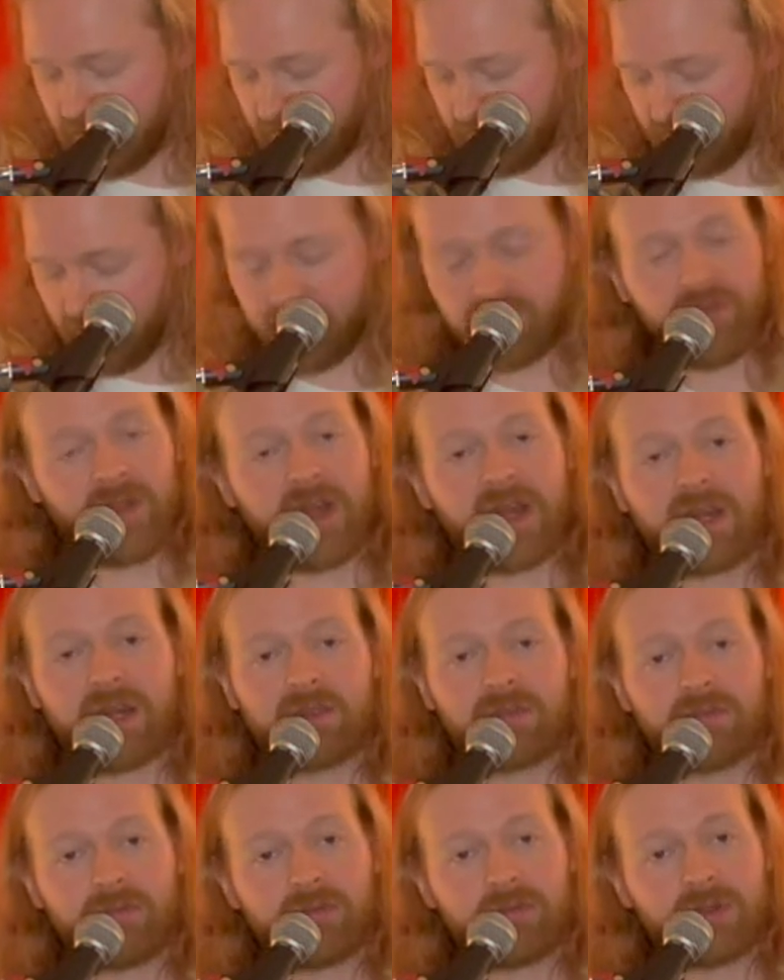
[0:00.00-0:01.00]
fretting
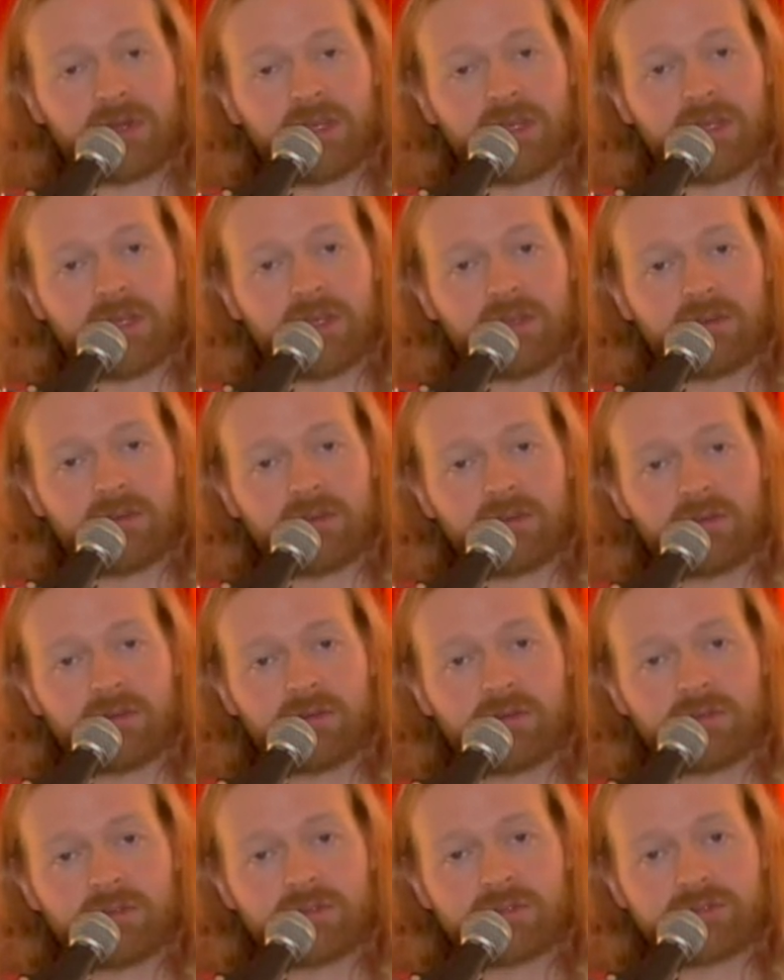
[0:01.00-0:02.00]
3
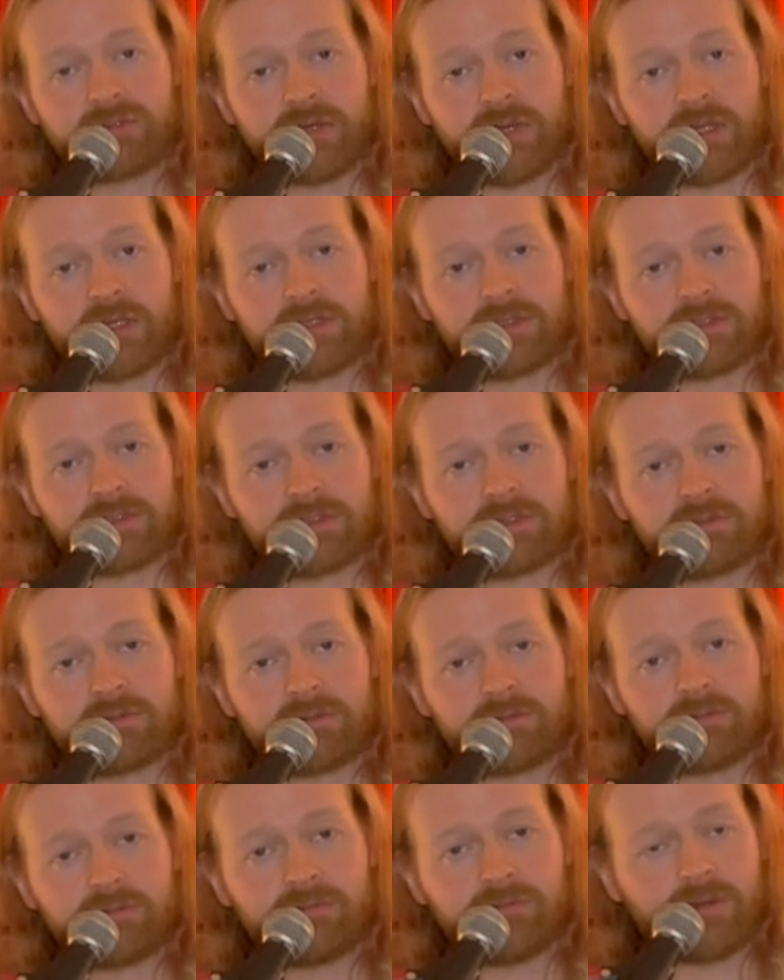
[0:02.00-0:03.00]
strings
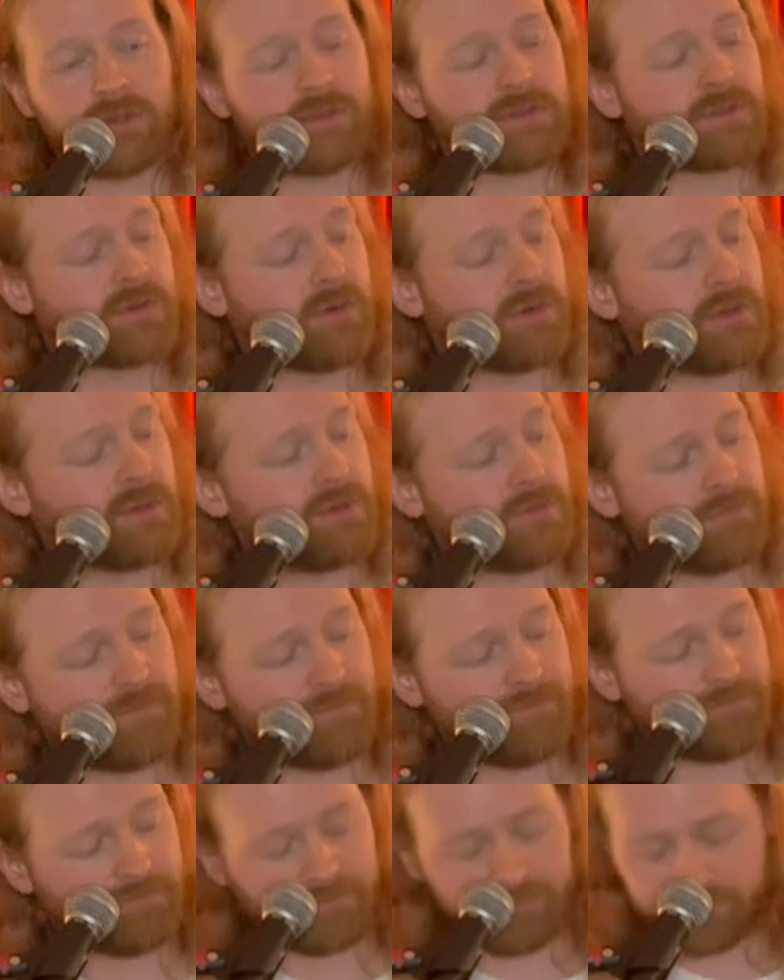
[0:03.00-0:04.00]
for this chord,
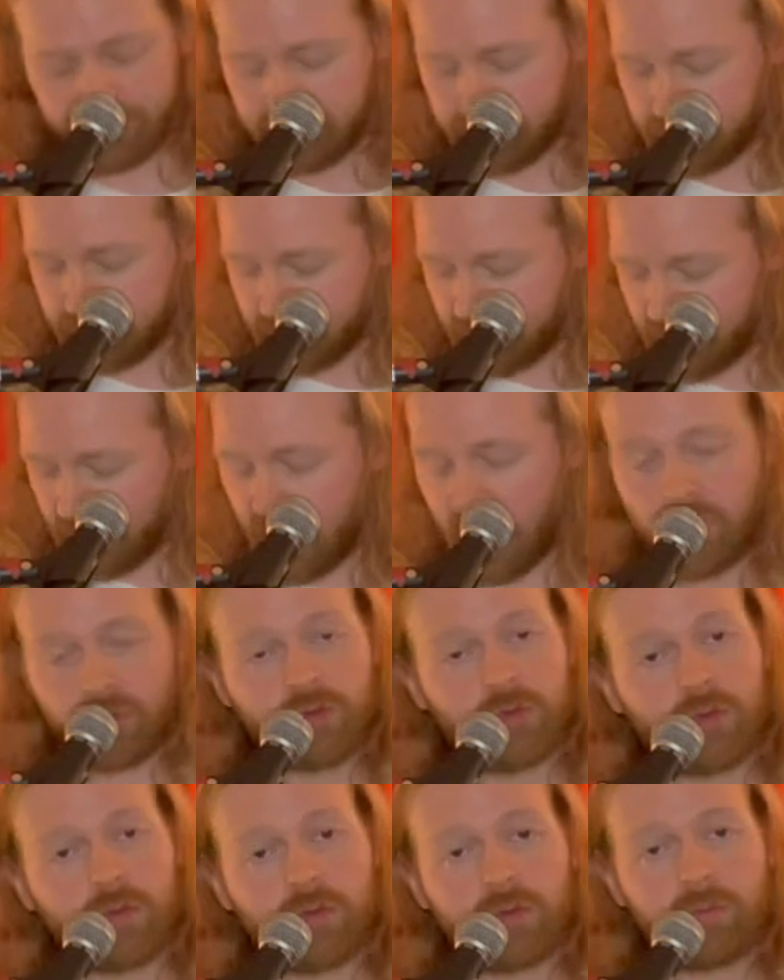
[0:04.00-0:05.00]
and
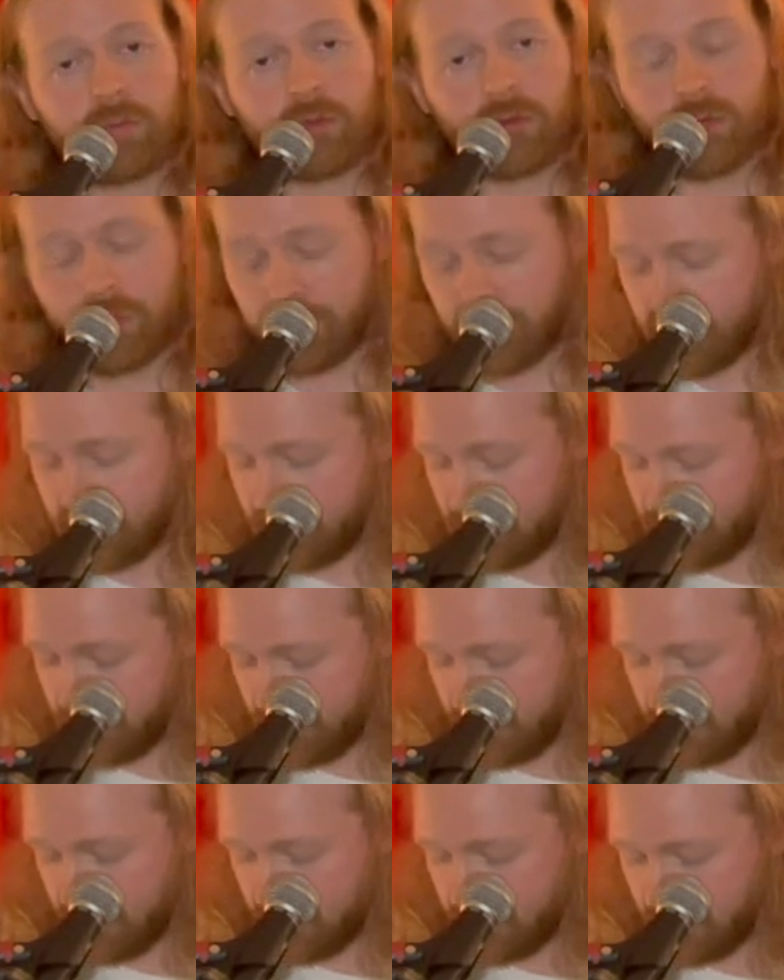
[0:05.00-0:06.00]
2 of them are open.
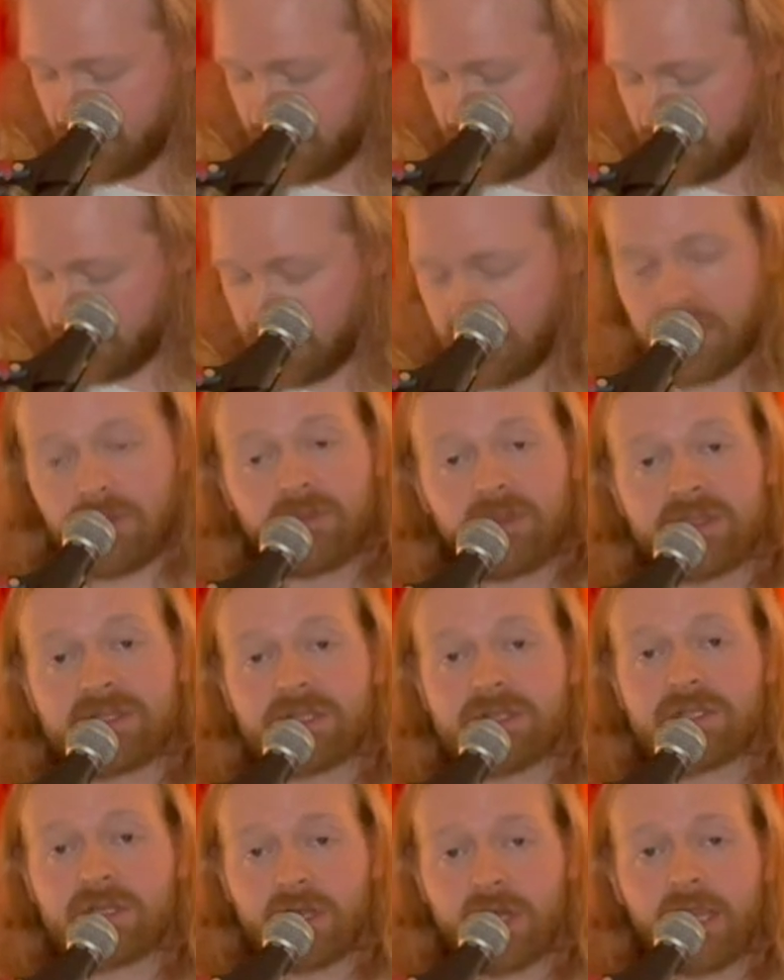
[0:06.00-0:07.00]
So this is
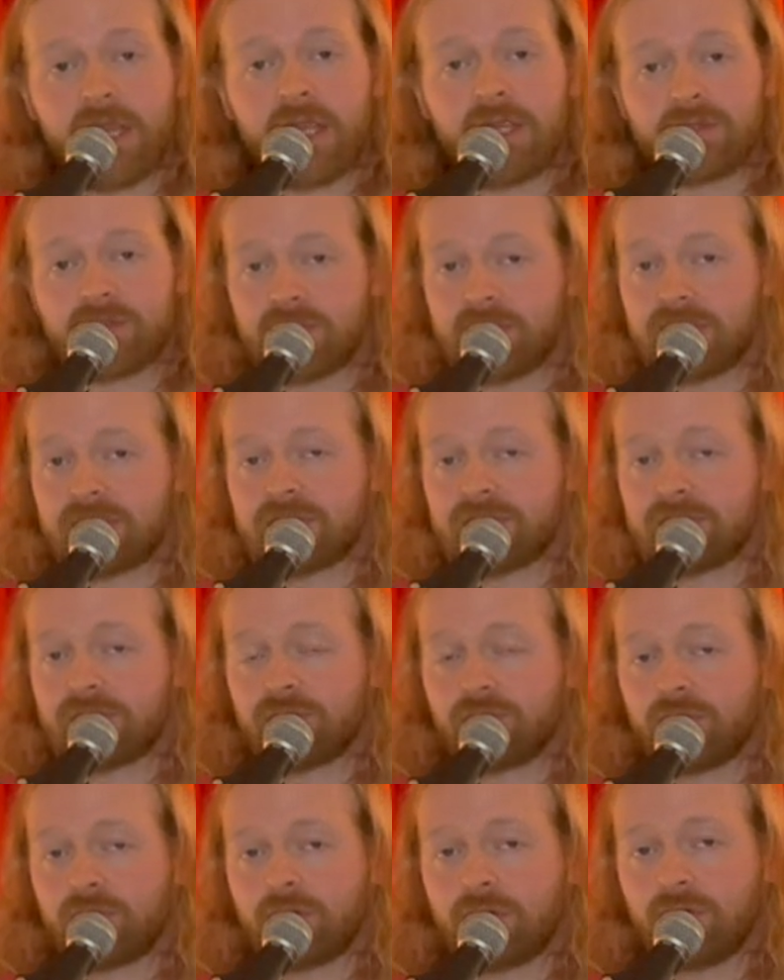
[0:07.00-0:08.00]
our A, so this is the
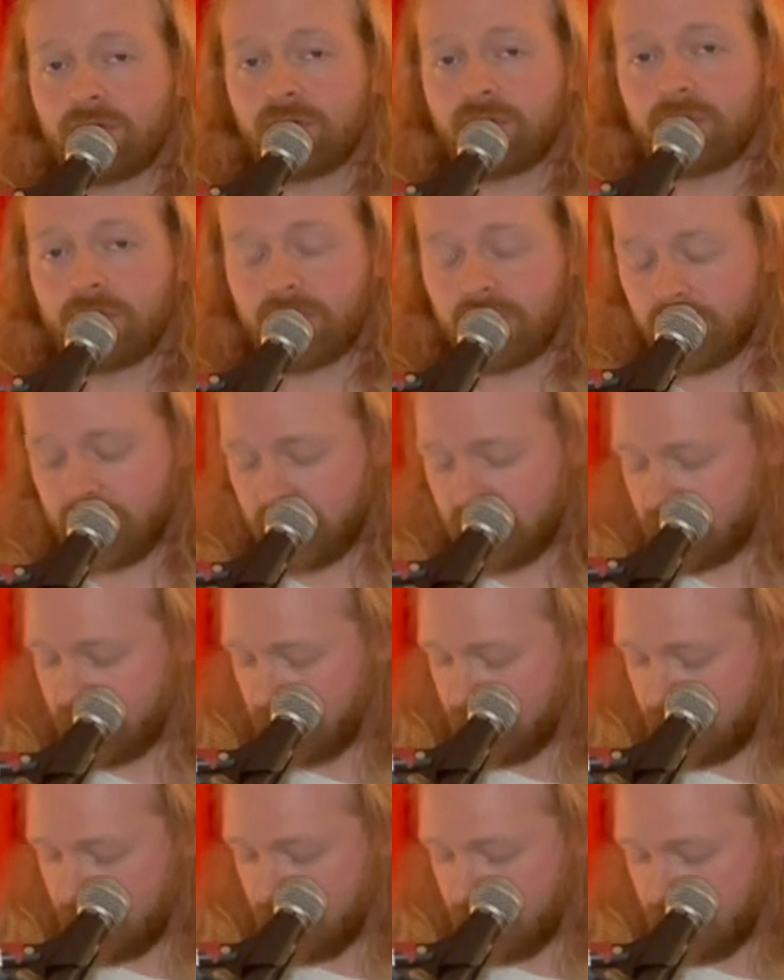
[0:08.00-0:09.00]
root of the chord.
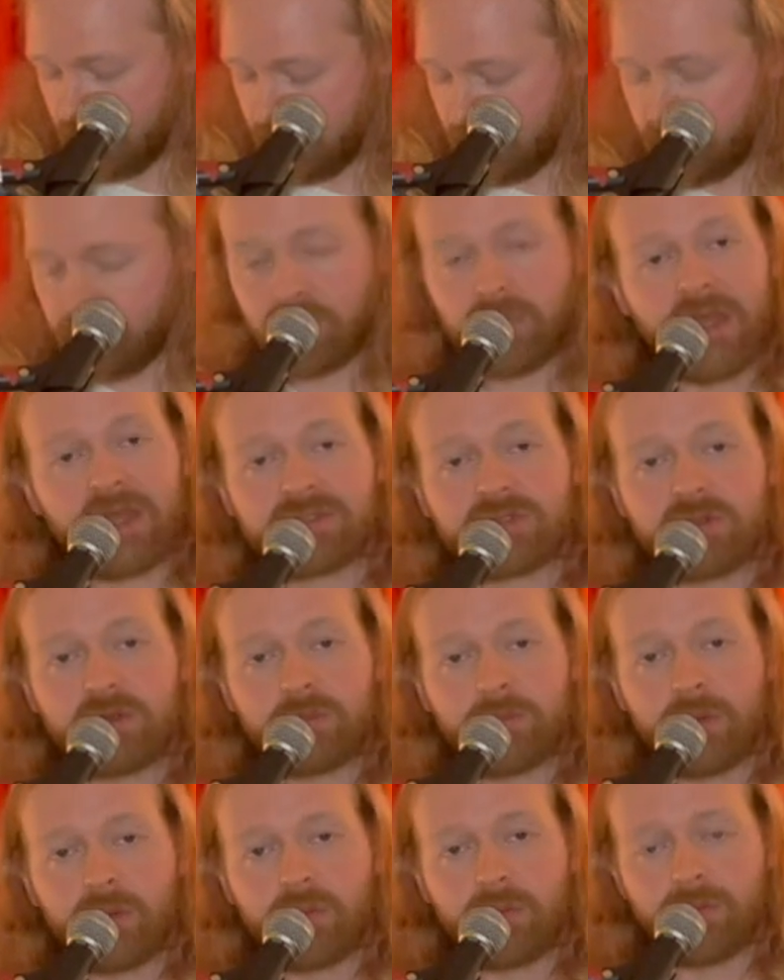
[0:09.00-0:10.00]
That's going to be
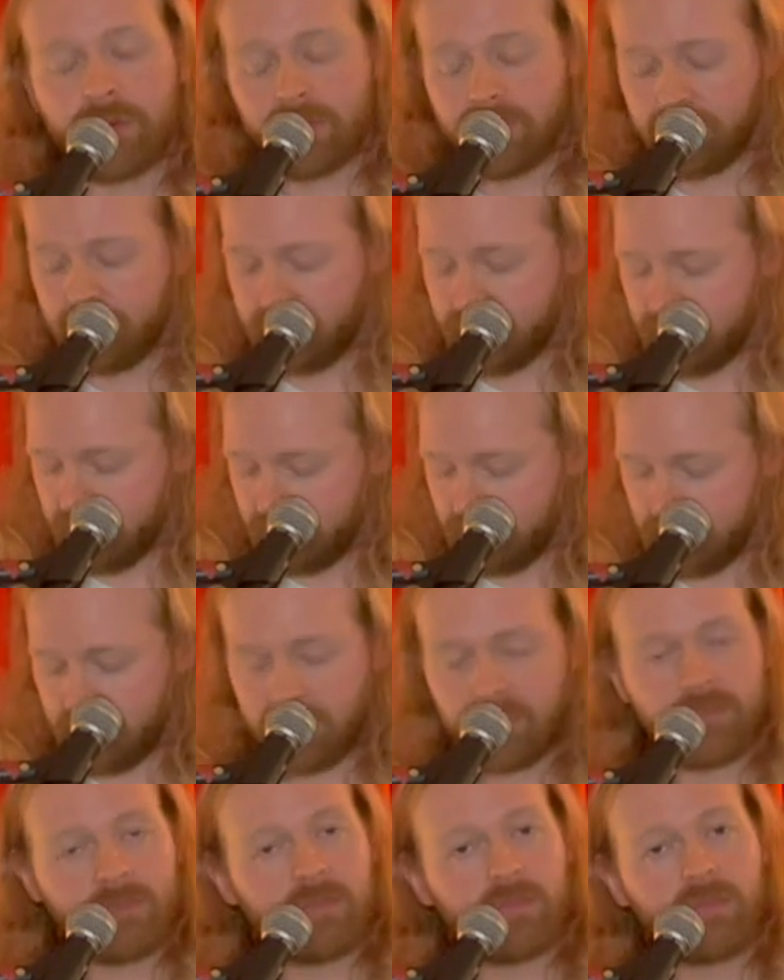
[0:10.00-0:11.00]
open,
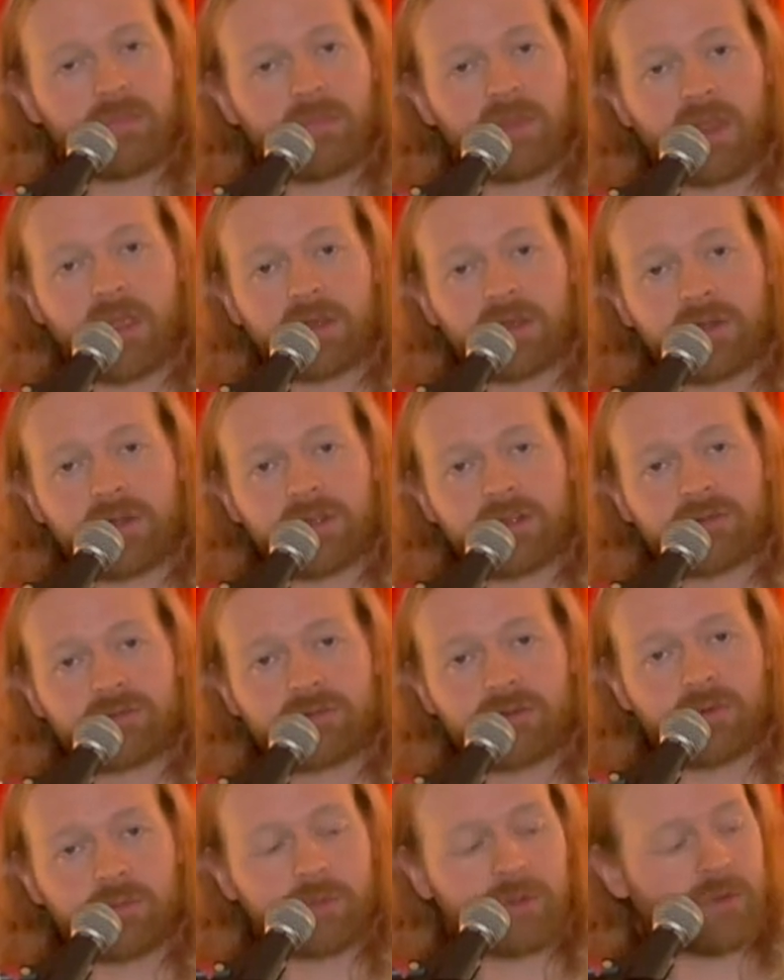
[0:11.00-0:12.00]
and our E is going
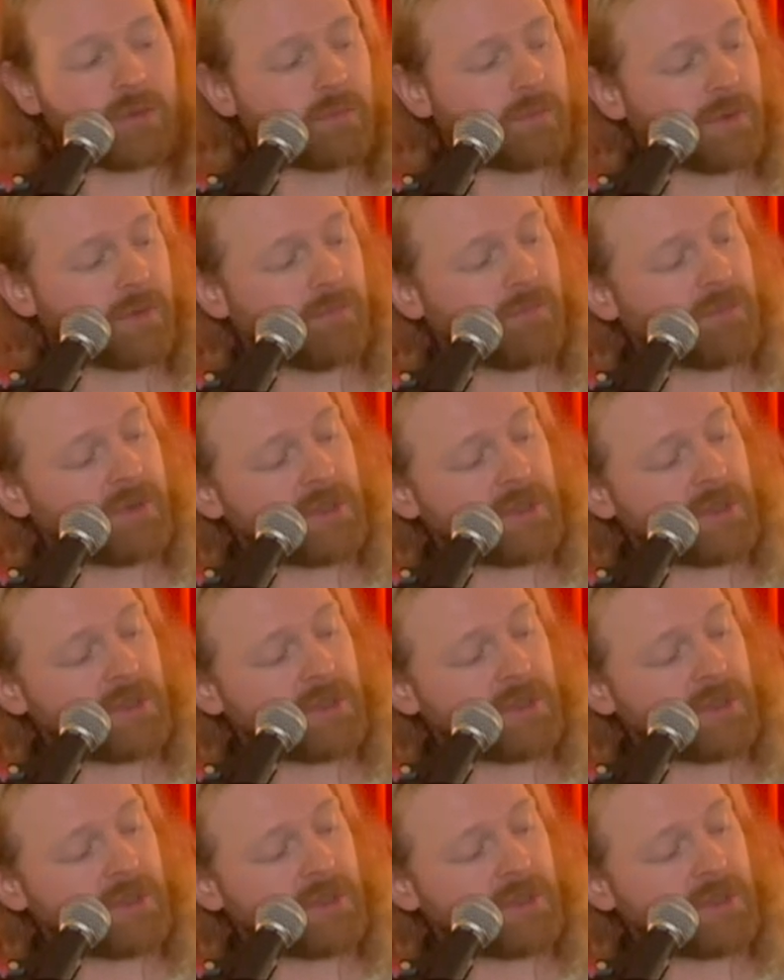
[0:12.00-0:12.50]
to be open. And